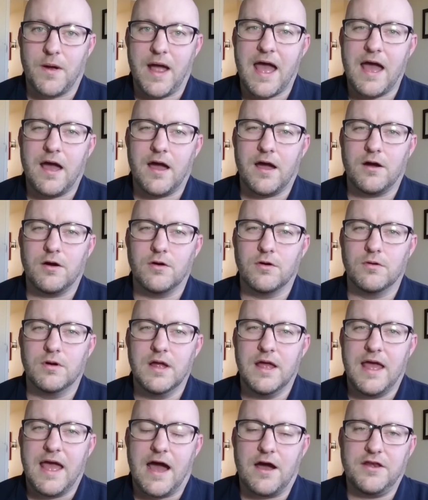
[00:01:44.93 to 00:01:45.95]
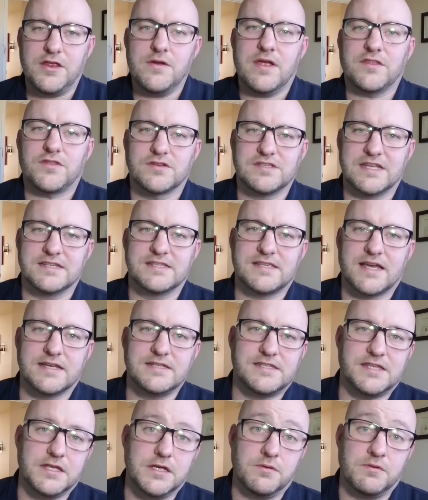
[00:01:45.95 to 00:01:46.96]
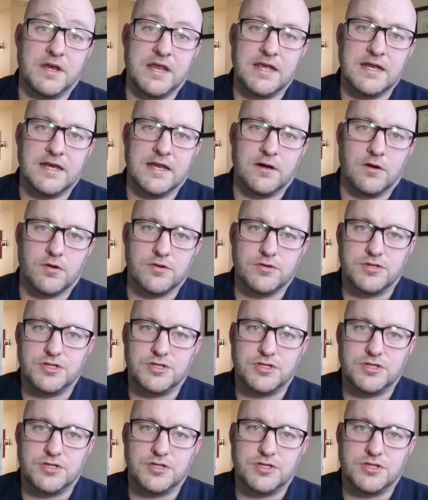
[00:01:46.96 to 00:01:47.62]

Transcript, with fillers: how how do you get those insights that you need in order